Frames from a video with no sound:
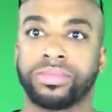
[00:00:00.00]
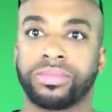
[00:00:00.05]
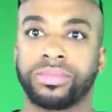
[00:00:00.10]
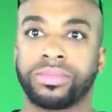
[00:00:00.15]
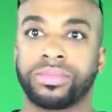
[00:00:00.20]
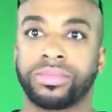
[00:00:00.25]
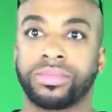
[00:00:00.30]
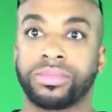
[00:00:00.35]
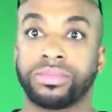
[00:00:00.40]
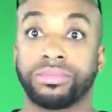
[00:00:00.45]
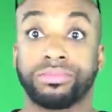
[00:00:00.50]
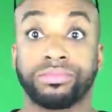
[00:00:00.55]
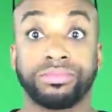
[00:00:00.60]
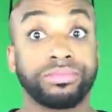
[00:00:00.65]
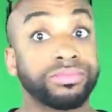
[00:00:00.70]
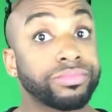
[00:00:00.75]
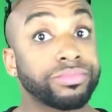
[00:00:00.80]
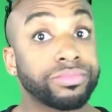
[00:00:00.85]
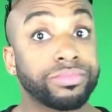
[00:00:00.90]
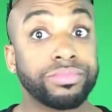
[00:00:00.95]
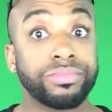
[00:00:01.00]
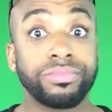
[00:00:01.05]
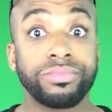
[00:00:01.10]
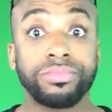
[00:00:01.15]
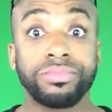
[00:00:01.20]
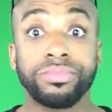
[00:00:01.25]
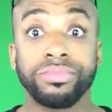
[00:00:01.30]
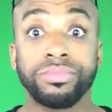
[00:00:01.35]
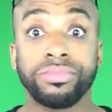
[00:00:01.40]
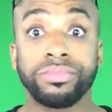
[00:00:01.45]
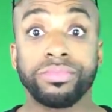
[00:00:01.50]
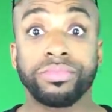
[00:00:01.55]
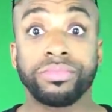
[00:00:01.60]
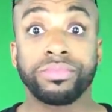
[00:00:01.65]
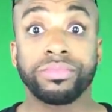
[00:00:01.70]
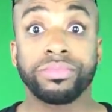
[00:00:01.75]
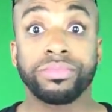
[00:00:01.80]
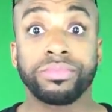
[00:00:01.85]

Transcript: (no one is talking)